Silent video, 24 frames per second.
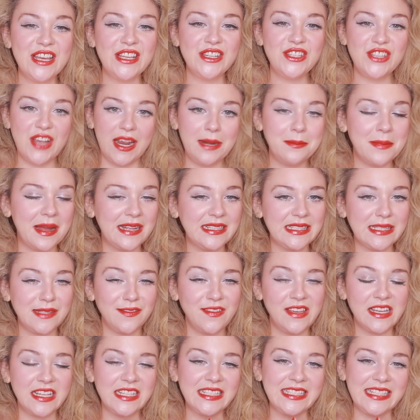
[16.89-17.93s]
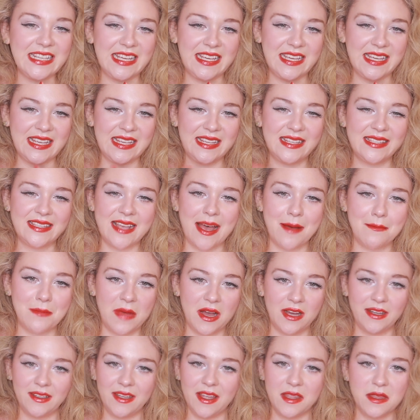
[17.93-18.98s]
Jayne Mansfield is
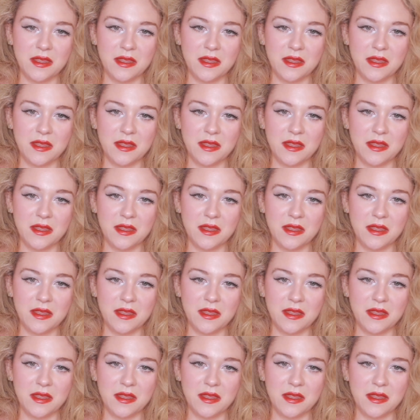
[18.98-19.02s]
among